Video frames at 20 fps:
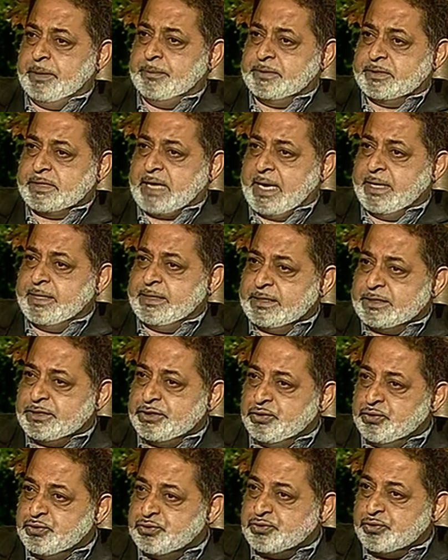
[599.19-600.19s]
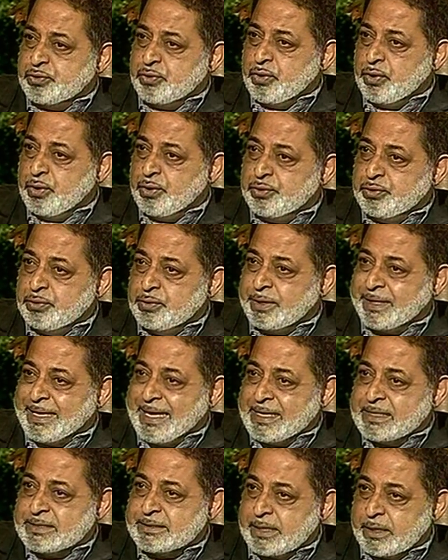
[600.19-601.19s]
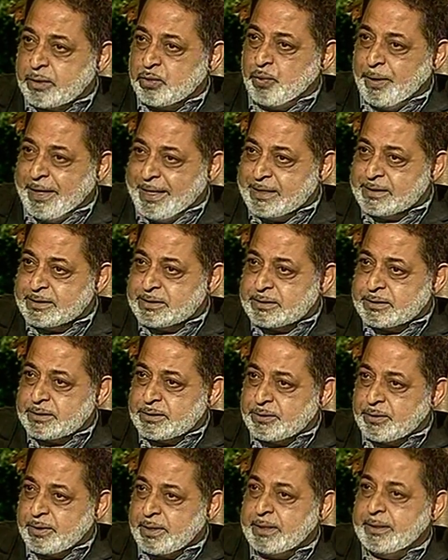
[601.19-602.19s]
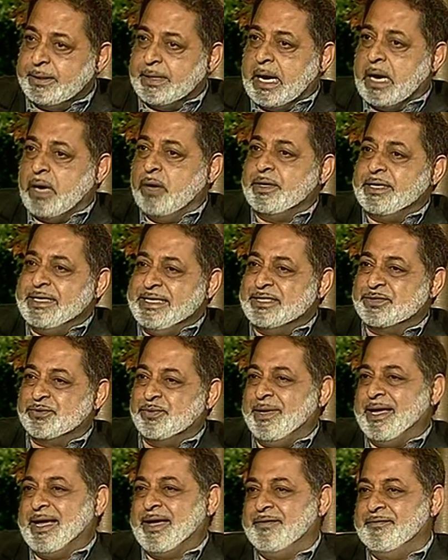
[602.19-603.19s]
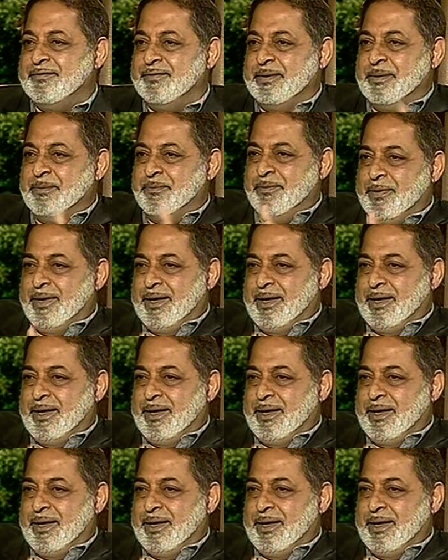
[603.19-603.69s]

scientists used to go to kings and queens. Right now, at least we have a,